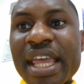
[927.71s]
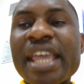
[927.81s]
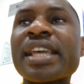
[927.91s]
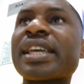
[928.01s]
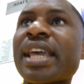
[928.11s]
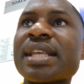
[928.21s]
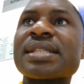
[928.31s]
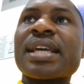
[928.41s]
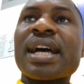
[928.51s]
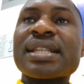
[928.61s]
In case
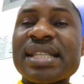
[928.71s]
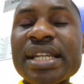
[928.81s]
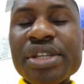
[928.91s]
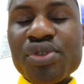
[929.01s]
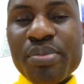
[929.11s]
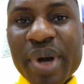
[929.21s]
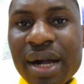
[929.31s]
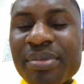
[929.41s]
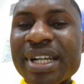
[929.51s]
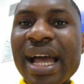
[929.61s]
they are sending you
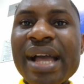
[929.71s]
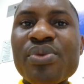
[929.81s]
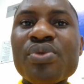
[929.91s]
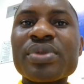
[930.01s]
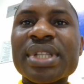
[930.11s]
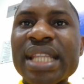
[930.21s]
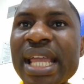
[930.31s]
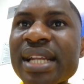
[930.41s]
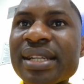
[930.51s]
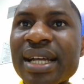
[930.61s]
back, but I would
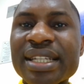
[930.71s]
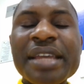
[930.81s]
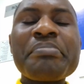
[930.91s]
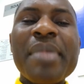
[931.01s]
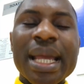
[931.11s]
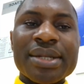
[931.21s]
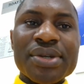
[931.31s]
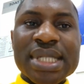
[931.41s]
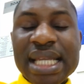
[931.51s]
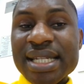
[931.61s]
think that they might
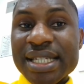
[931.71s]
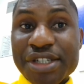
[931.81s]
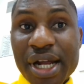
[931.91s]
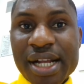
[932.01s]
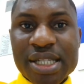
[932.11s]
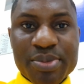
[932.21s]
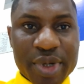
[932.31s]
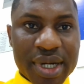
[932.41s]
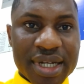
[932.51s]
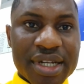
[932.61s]
not send the child back.